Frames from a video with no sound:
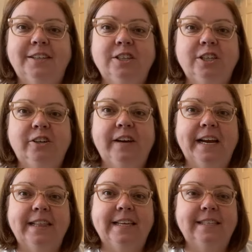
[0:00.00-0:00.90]
She
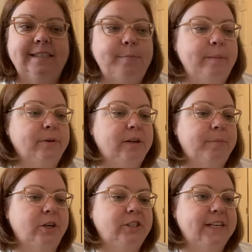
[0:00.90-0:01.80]
created these that people could
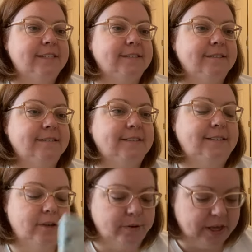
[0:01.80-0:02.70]
purchase.
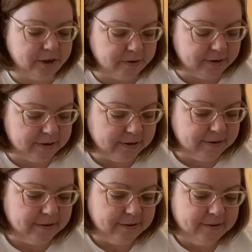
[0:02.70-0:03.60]
So cute.
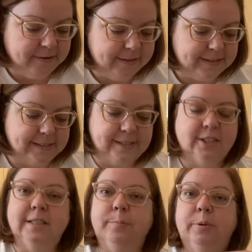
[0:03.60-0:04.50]
This is
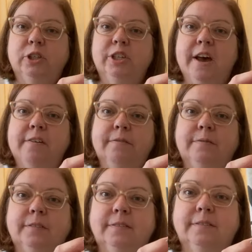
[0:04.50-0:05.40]
just a bookshelf.